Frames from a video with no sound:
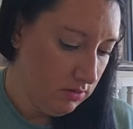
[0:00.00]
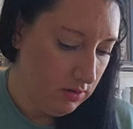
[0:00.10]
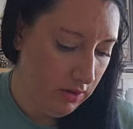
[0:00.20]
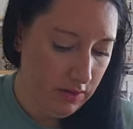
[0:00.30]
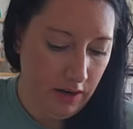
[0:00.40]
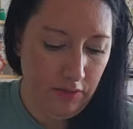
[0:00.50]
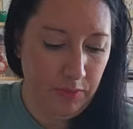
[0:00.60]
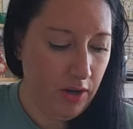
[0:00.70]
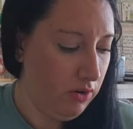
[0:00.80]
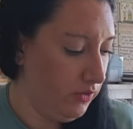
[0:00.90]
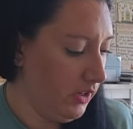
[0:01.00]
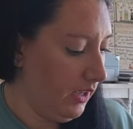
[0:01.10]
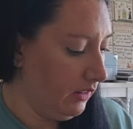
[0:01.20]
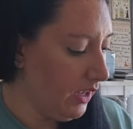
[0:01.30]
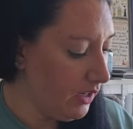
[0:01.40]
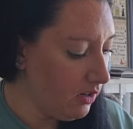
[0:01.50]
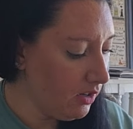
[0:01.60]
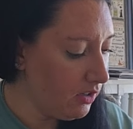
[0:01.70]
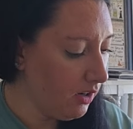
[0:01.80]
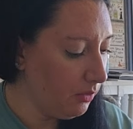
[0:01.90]
Now that I have my overhead light
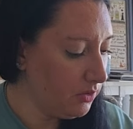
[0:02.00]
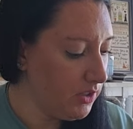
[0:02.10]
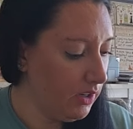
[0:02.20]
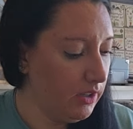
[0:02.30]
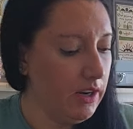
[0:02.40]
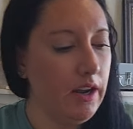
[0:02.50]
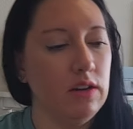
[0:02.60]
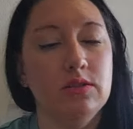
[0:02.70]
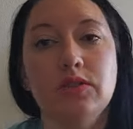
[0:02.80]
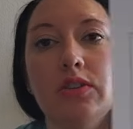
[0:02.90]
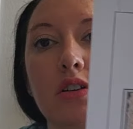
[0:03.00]
on, I will take it out